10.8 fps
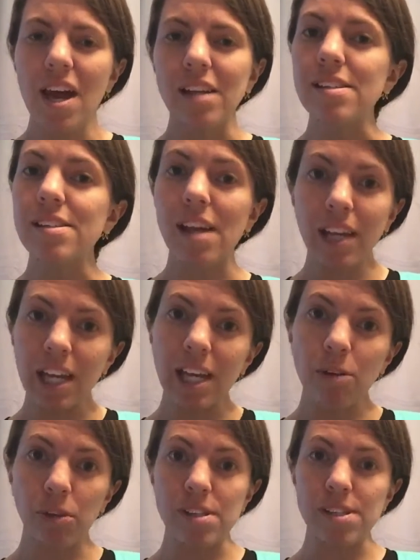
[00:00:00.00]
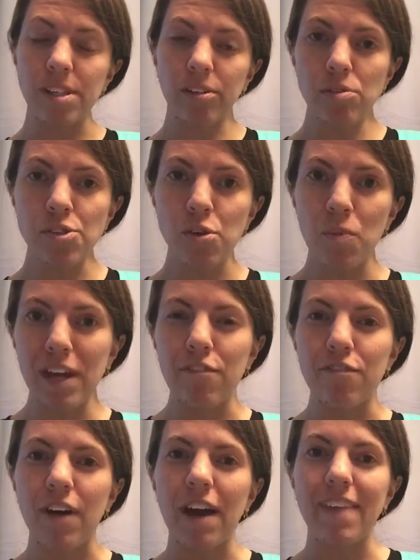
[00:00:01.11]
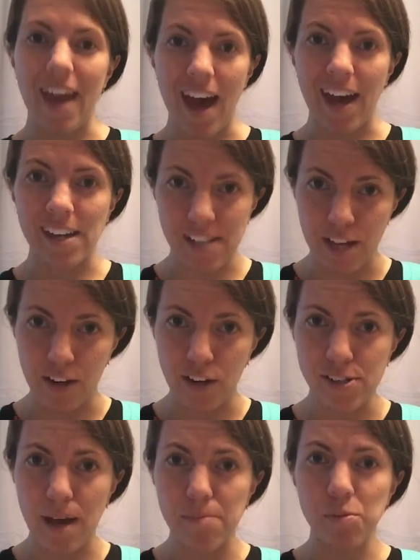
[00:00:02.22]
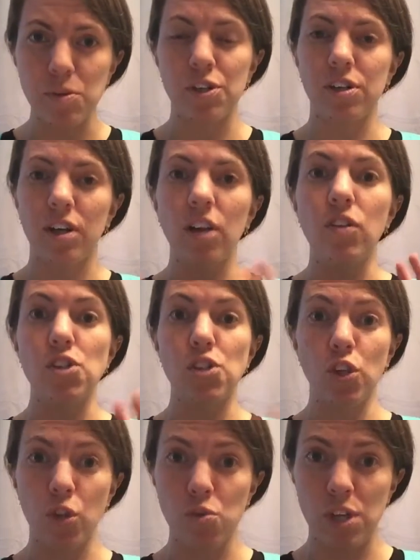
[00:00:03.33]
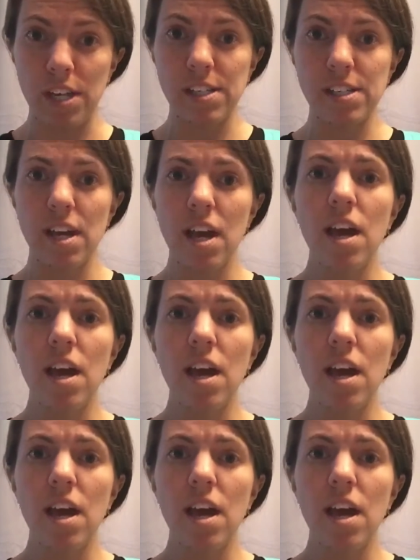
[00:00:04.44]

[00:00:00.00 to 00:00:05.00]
and setting it equal to 0 so we can find the x-intercepts, which are called the solutions.